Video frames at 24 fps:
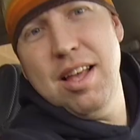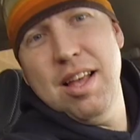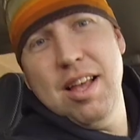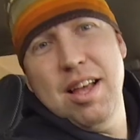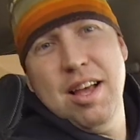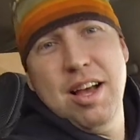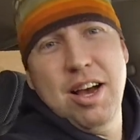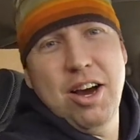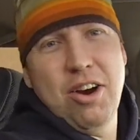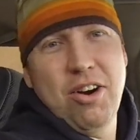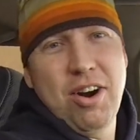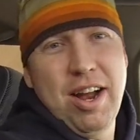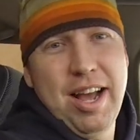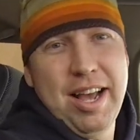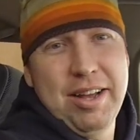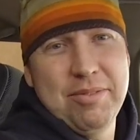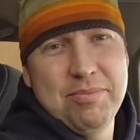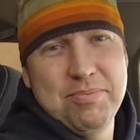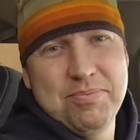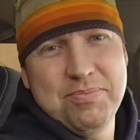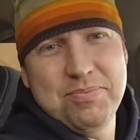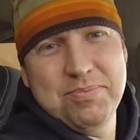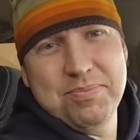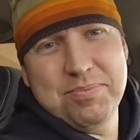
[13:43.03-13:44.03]
All right,
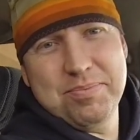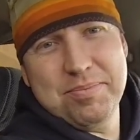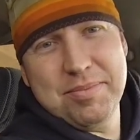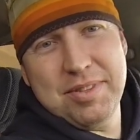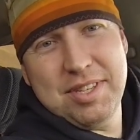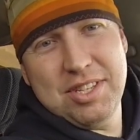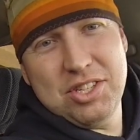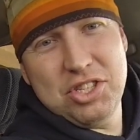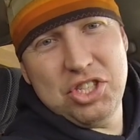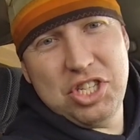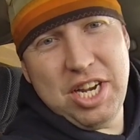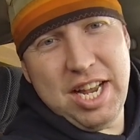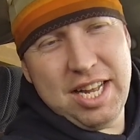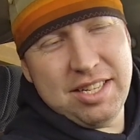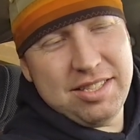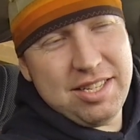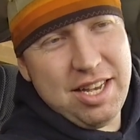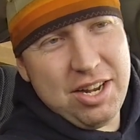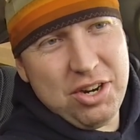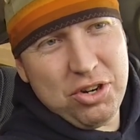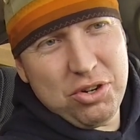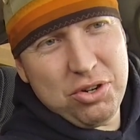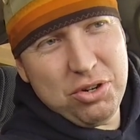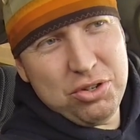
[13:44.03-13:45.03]
Chance
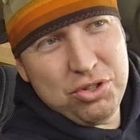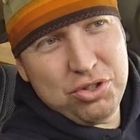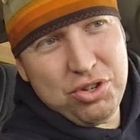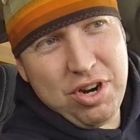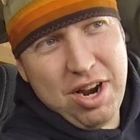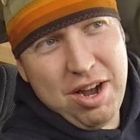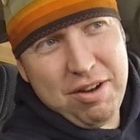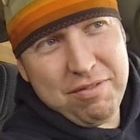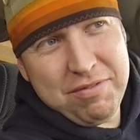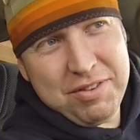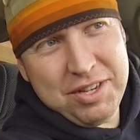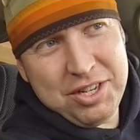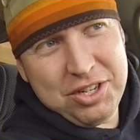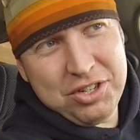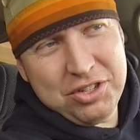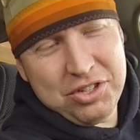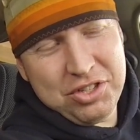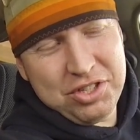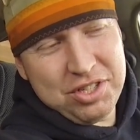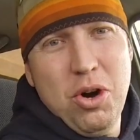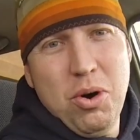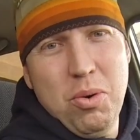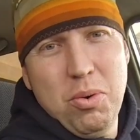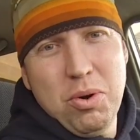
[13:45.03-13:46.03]
out at Cruiser
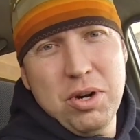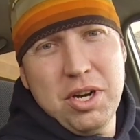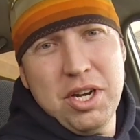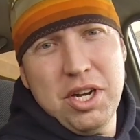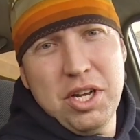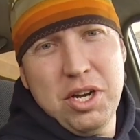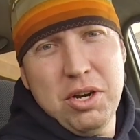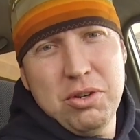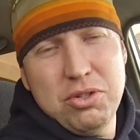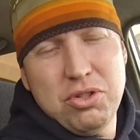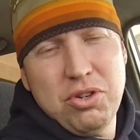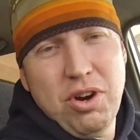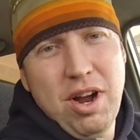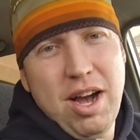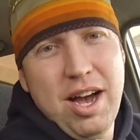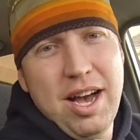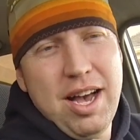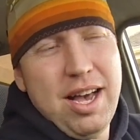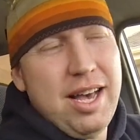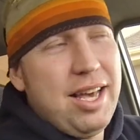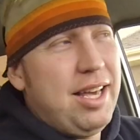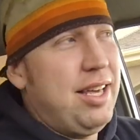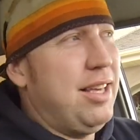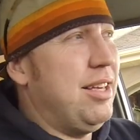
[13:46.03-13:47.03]
Outfitters. We're gonna go
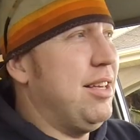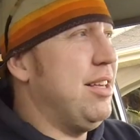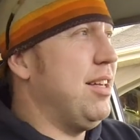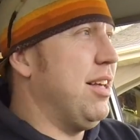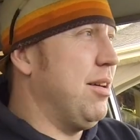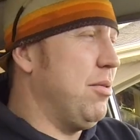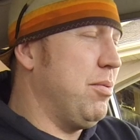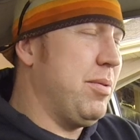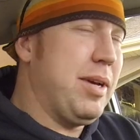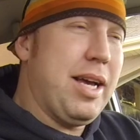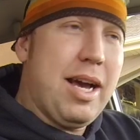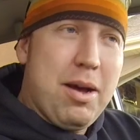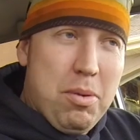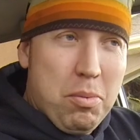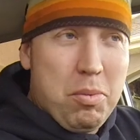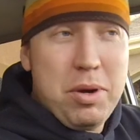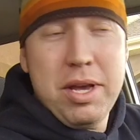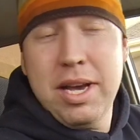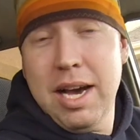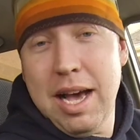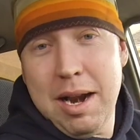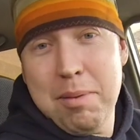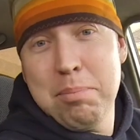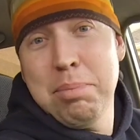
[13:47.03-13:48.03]
try. We
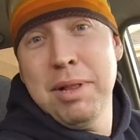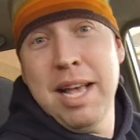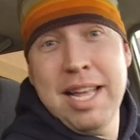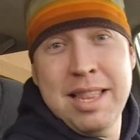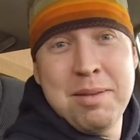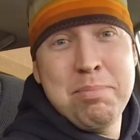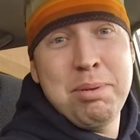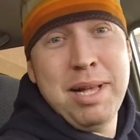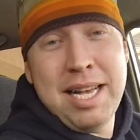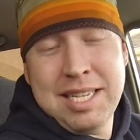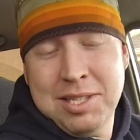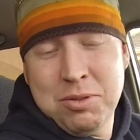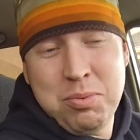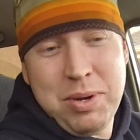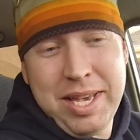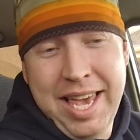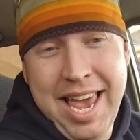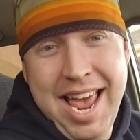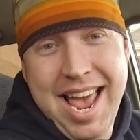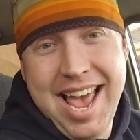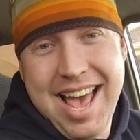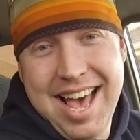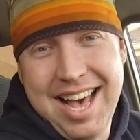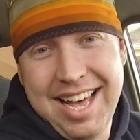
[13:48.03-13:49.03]
got it bled the best we
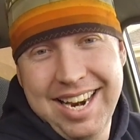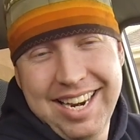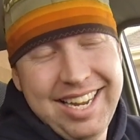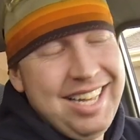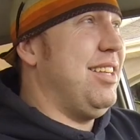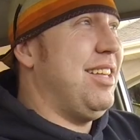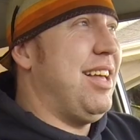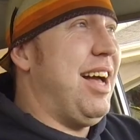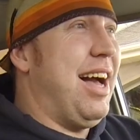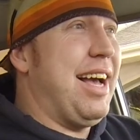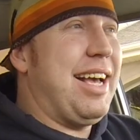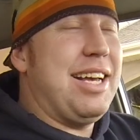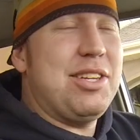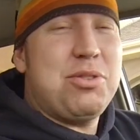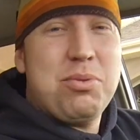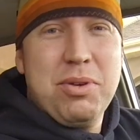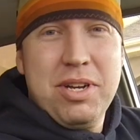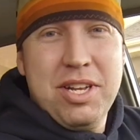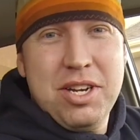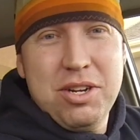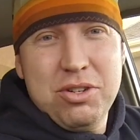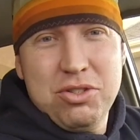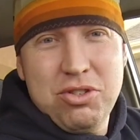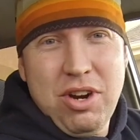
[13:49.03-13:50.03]
can. I guess we're
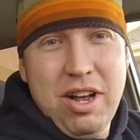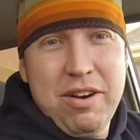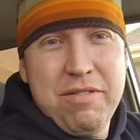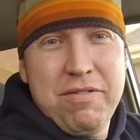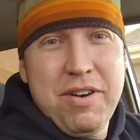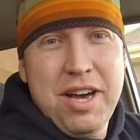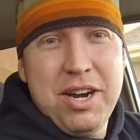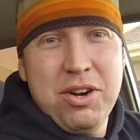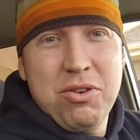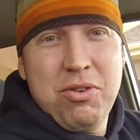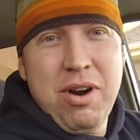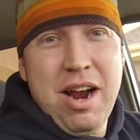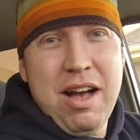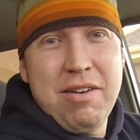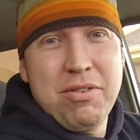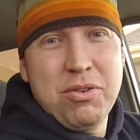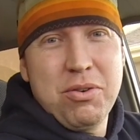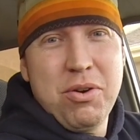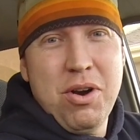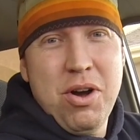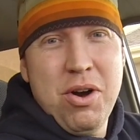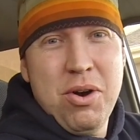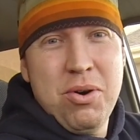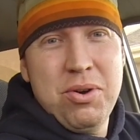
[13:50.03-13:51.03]
gonna go try to find a gravel
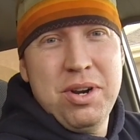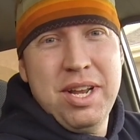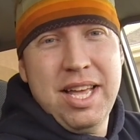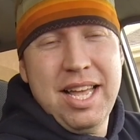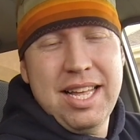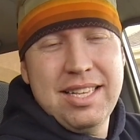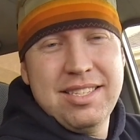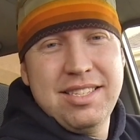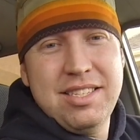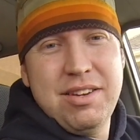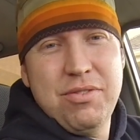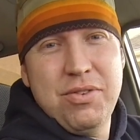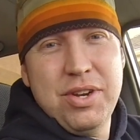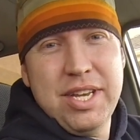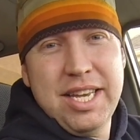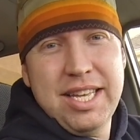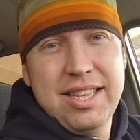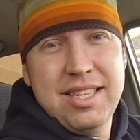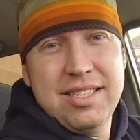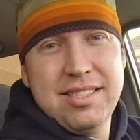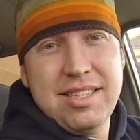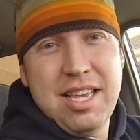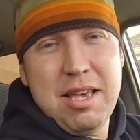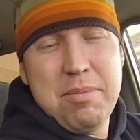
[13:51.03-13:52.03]
road and see if we can get
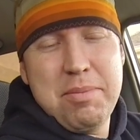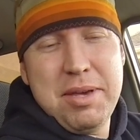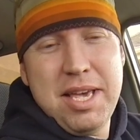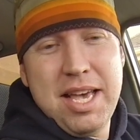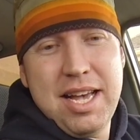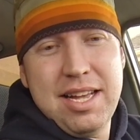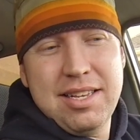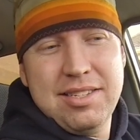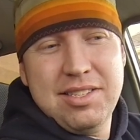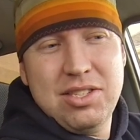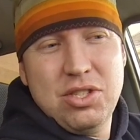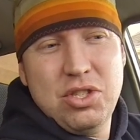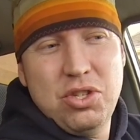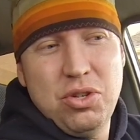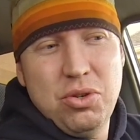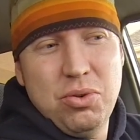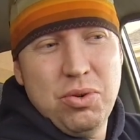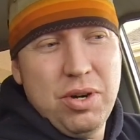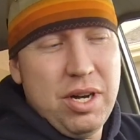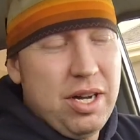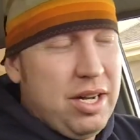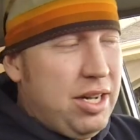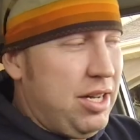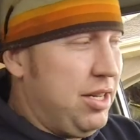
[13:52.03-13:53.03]
this ABS
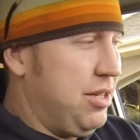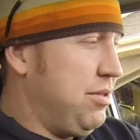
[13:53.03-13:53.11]
to.